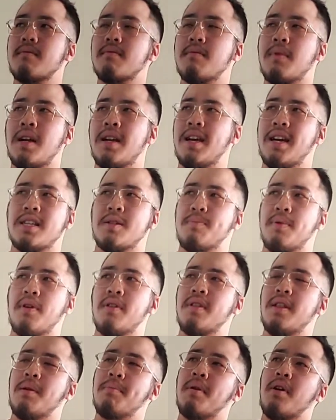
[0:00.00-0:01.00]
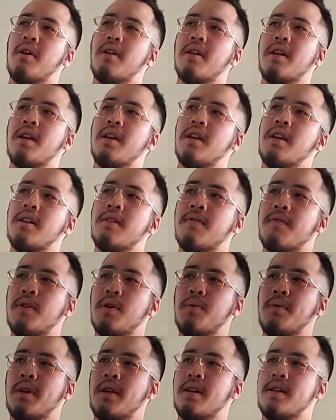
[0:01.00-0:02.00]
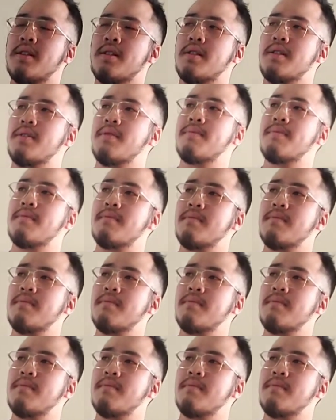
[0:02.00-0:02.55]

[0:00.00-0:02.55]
my next birthday party in a few weeks.